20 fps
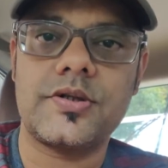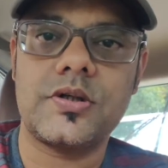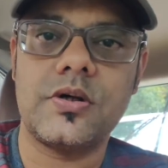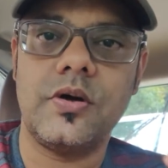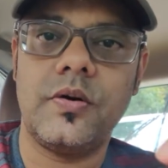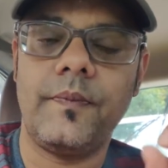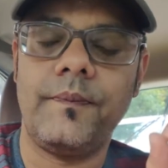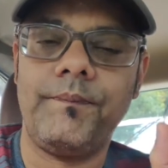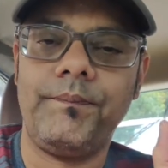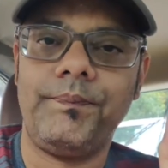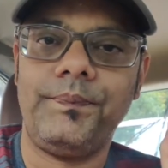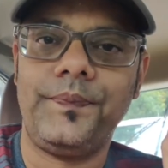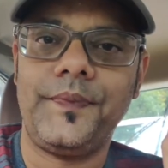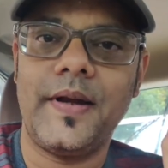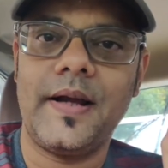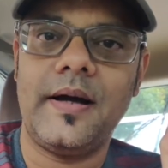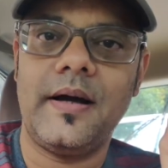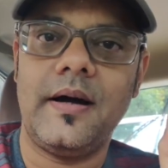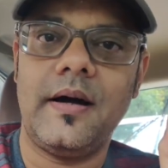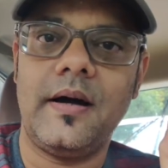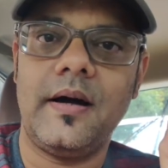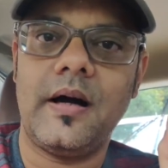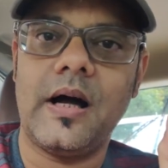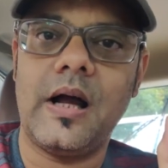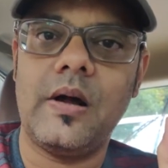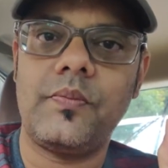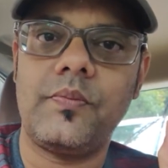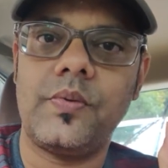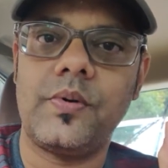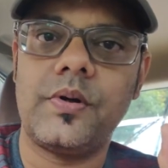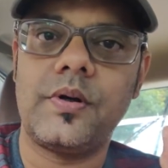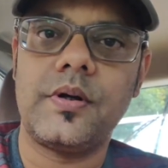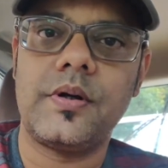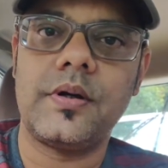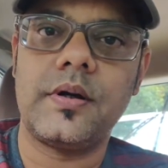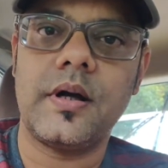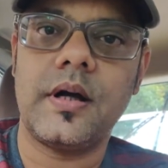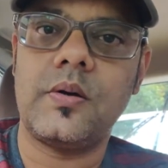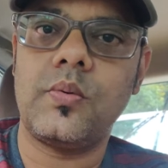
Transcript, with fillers: So uh, I would uh,